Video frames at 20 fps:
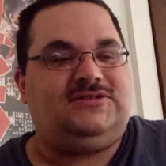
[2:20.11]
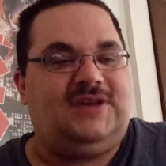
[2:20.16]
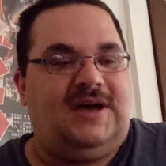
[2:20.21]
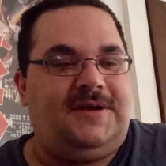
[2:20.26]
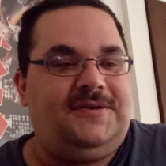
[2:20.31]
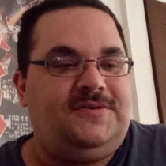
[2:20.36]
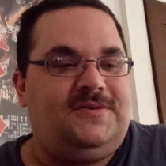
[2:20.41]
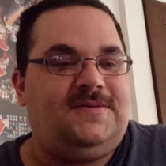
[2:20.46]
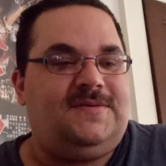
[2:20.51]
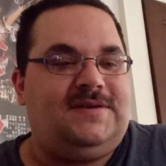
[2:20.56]

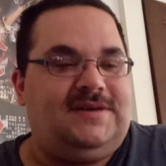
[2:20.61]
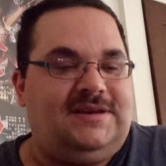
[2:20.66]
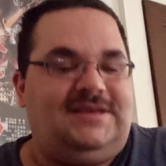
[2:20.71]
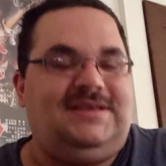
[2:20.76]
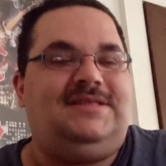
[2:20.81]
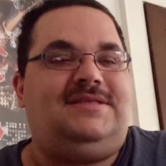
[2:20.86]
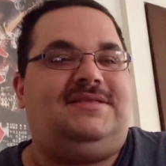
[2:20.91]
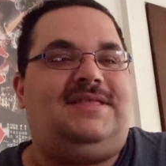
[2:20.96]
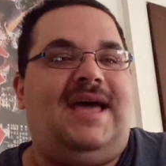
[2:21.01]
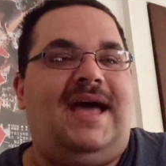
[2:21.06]

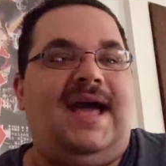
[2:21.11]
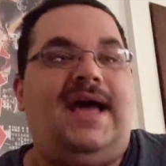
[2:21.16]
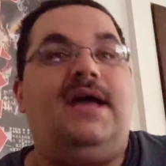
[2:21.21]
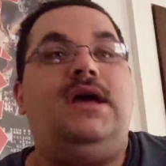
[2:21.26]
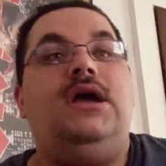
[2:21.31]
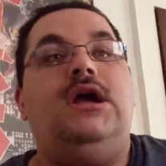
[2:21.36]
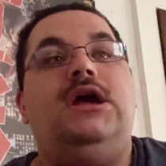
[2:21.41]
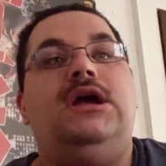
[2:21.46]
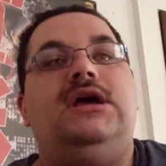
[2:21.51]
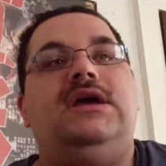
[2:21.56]
Underneath that,
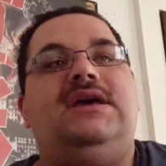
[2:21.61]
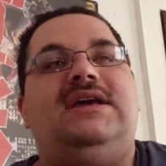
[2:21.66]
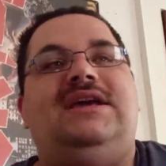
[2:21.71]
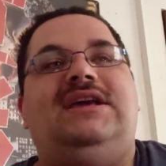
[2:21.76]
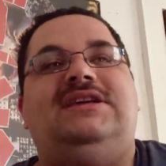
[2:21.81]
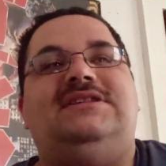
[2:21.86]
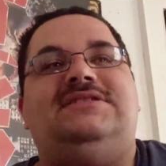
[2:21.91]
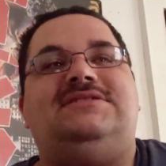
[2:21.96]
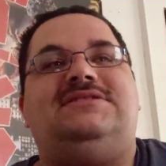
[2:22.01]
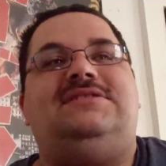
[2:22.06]

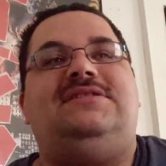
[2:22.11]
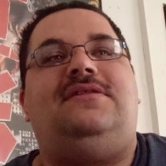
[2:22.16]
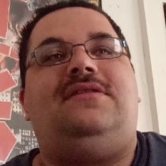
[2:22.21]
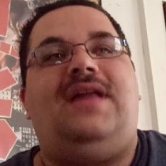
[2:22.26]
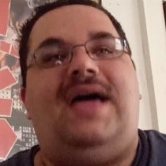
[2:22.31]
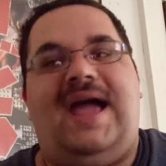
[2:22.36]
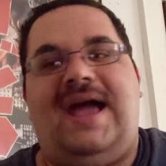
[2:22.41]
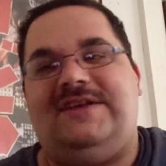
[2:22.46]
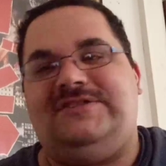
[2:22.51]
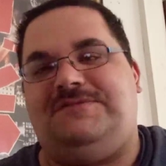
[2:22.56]
he still
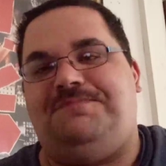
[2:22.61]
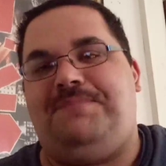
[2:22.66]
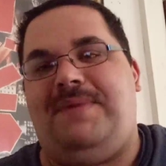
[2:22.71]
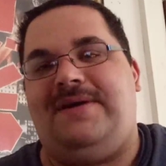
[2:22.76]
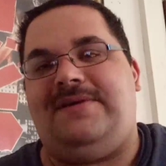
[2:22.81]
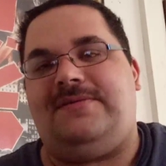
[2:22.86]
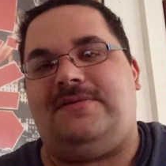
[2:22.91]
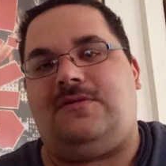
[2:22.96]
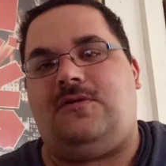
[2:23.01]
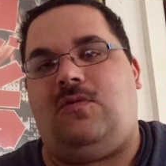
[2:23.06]
has
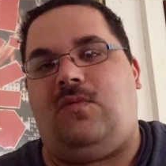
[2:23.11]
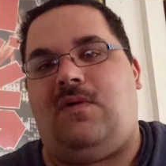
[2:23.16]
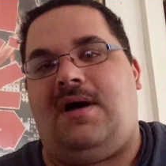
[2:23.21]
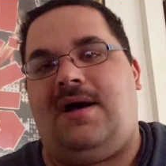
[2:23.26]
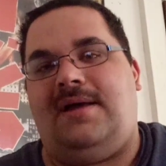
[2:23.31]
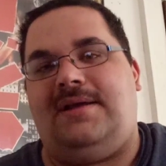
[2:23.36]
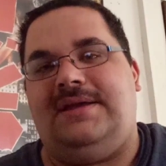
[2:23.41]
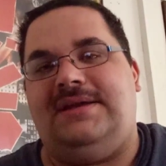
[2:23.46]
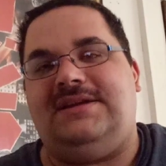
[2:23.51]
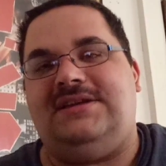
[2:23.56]
better
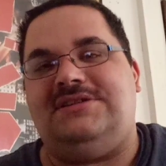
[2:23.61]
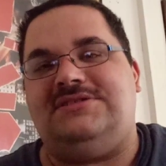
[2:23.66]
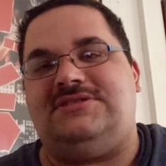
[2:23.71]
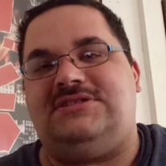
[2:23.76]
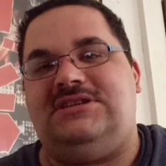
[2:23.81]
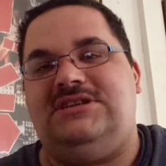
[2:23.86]
qualities.